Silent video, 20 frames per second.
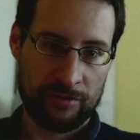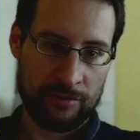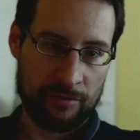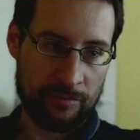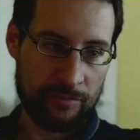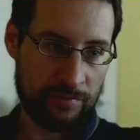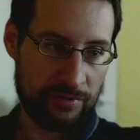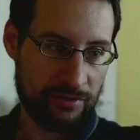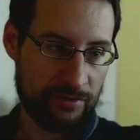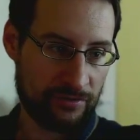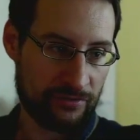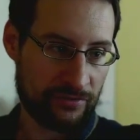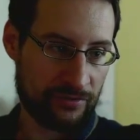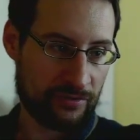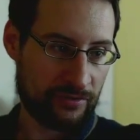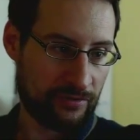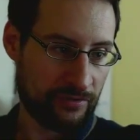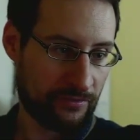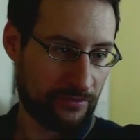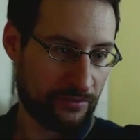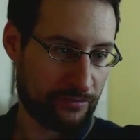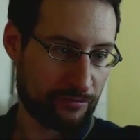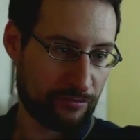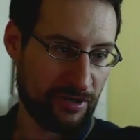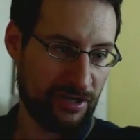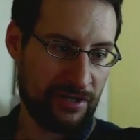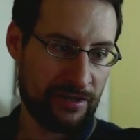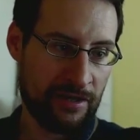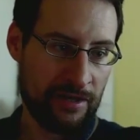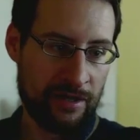
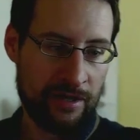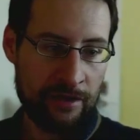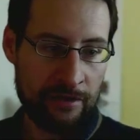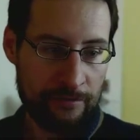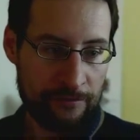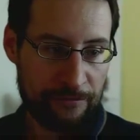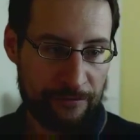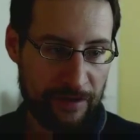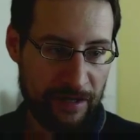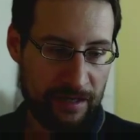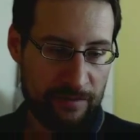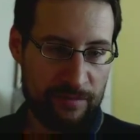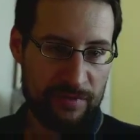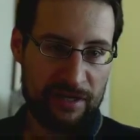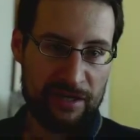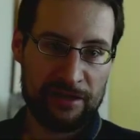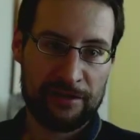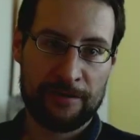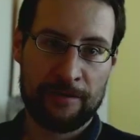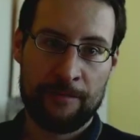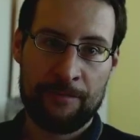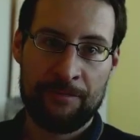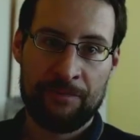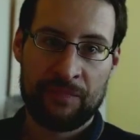PS3 fame here,